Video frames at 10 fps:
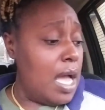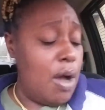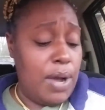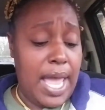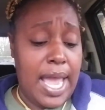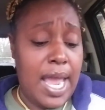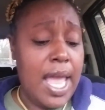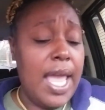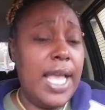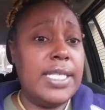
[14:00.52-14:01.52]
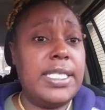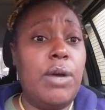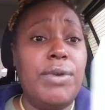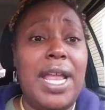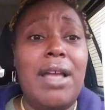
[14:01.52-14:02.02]
Okay? And
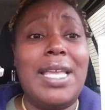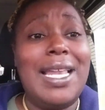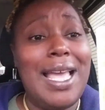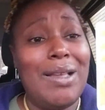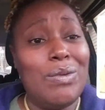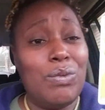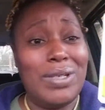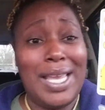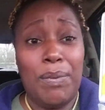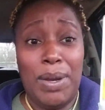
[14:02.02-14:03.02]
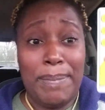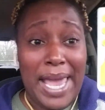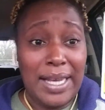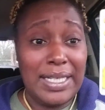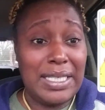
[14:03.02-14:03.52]
so now can I can we
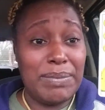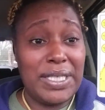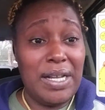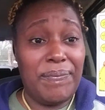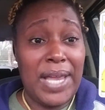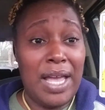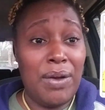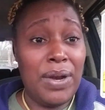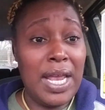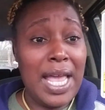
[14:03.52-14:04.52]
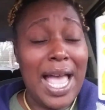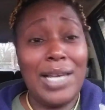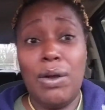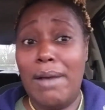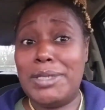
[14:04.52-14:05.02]
balance some stuff out?
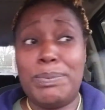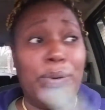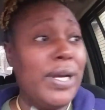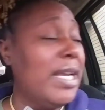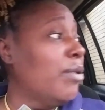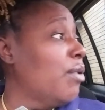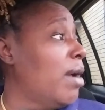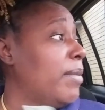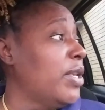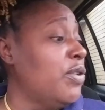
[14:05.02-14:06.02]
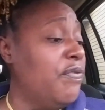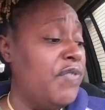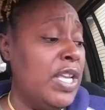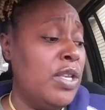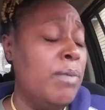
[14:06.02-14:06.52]
I know I was breadcrumbing you,
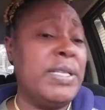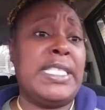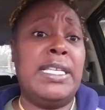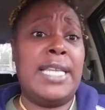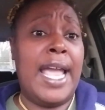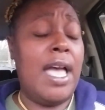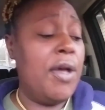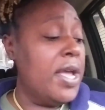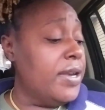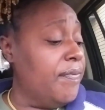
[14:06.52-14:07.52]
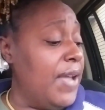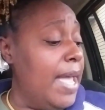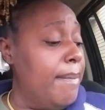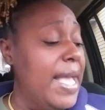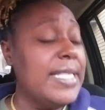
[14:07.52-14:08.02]
feeding you, but see now
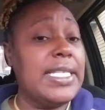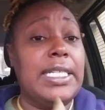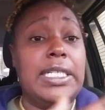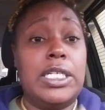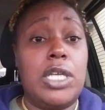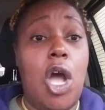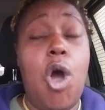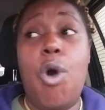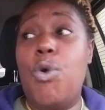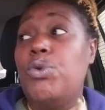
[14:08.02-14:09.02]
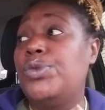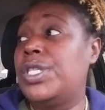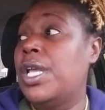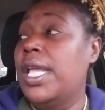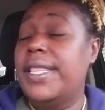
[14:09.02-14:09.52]
Divine Masculine
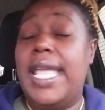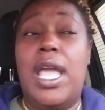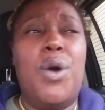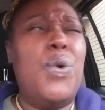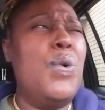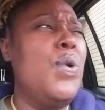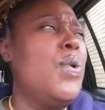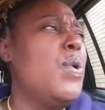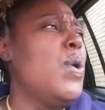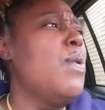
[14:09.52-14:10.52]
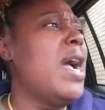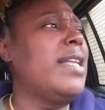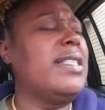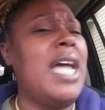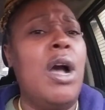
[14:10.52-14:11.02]
knows that ooh, who
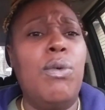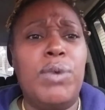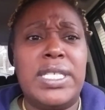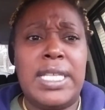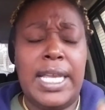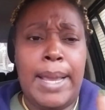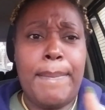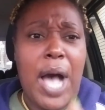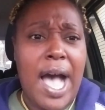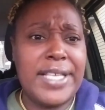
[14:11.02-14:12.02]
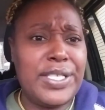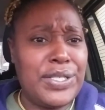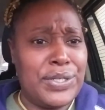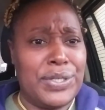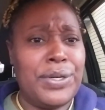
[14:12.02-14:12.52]
I thought was the
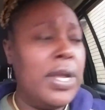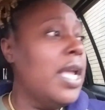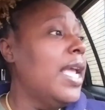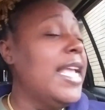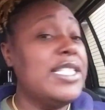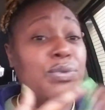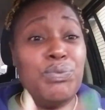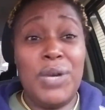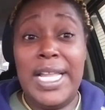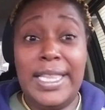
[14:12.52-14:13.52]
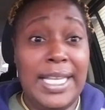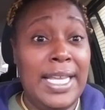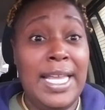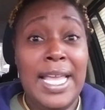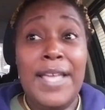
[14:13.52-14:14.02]
imposter is
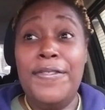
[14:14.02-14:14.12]
really